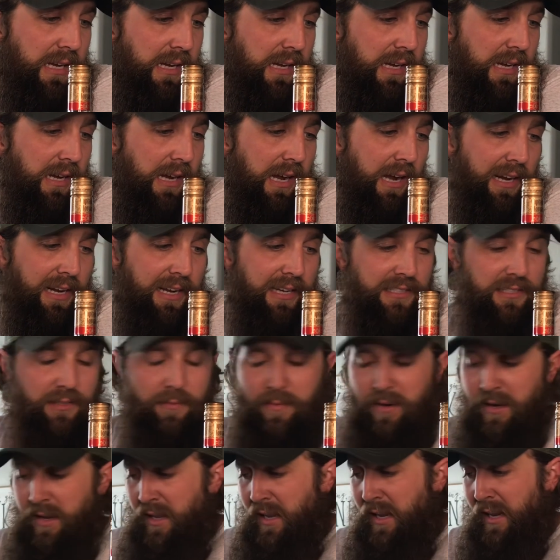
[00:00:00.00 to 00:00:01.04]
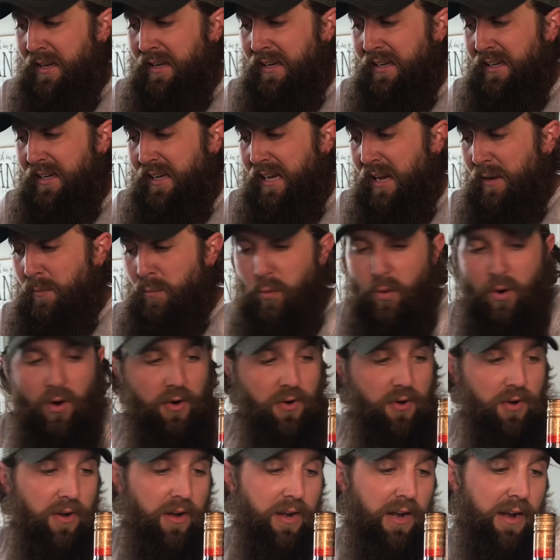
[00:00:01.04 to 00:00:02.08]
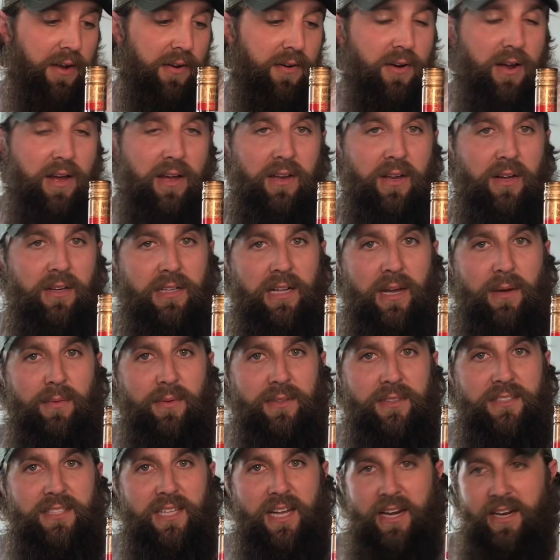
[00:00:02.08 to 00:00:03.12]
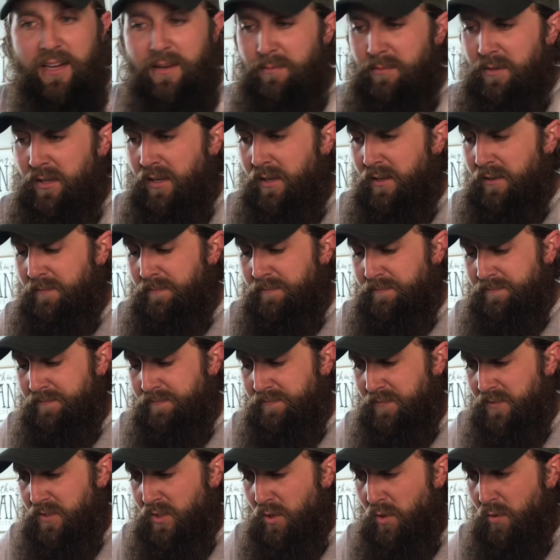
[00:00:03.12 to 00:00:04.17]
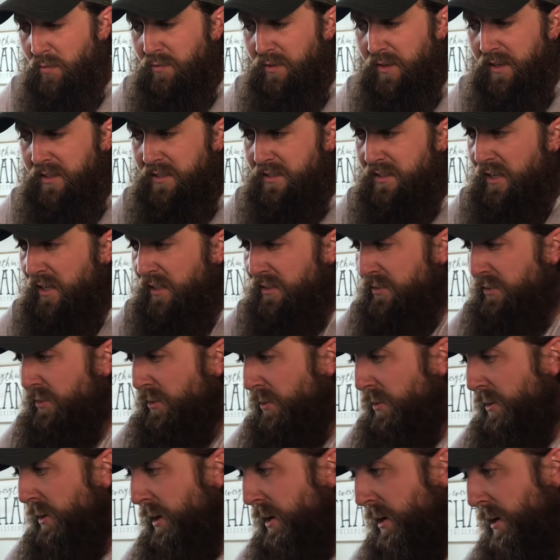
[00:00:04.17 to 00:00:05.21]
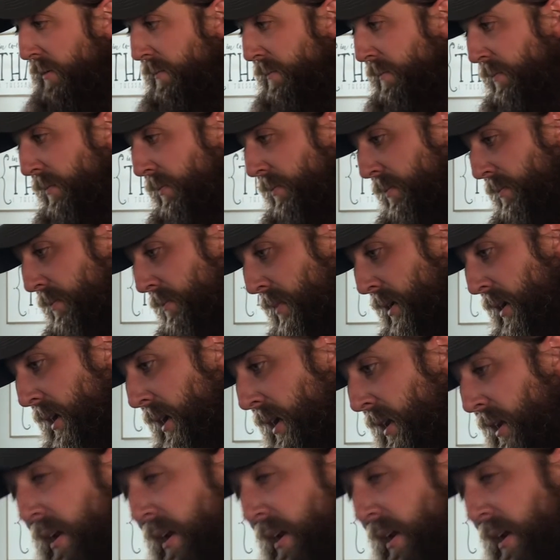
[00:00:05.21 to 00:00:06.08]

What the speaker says: I guess I need to keep watering it. I don't know how long that one sat empty, so hopefully it's not screwed up. But hell, I